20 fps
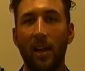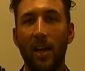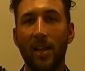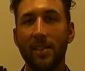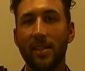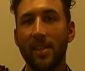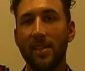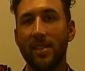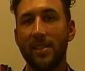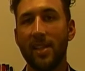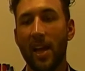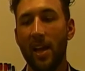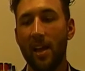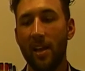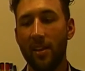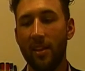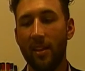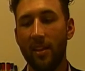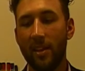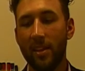As I
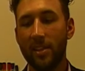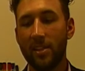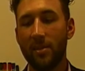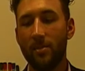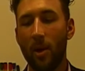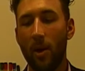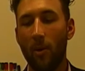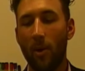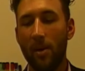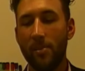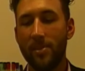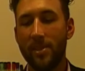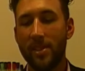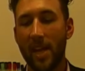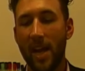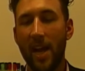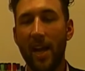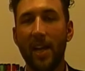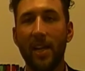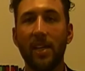said, the link to my
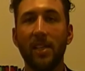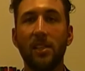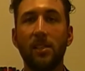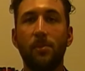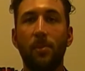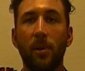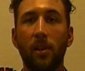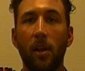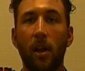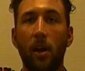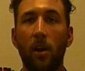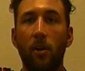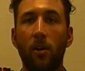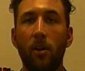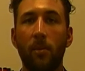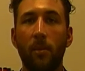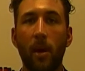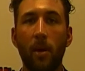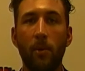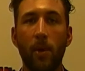website is
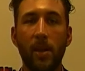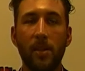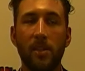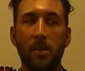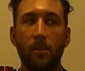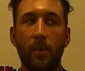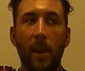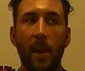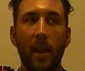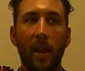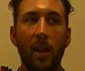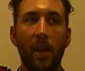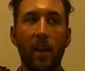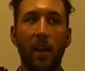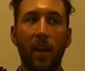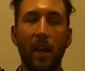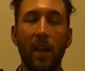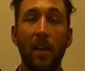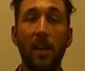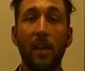below in my
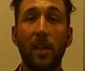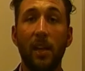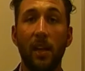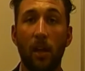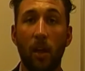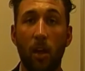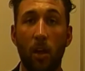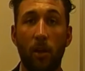resume and